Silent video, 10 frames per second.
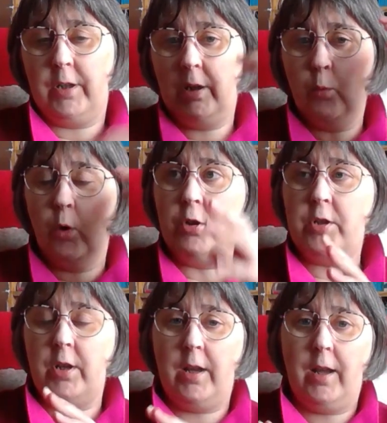and they want
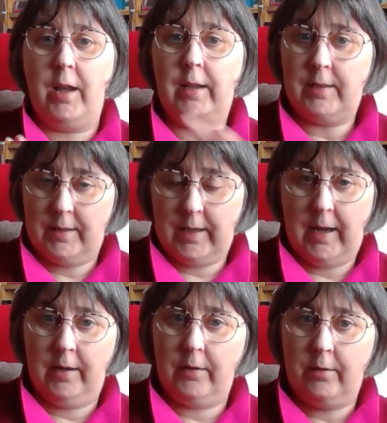to
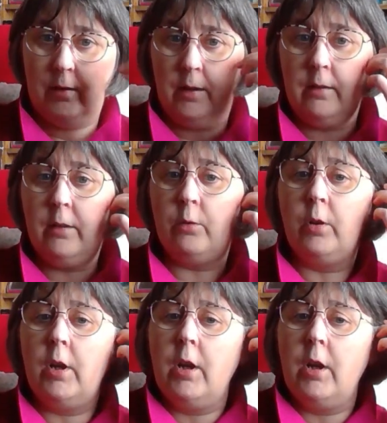extend the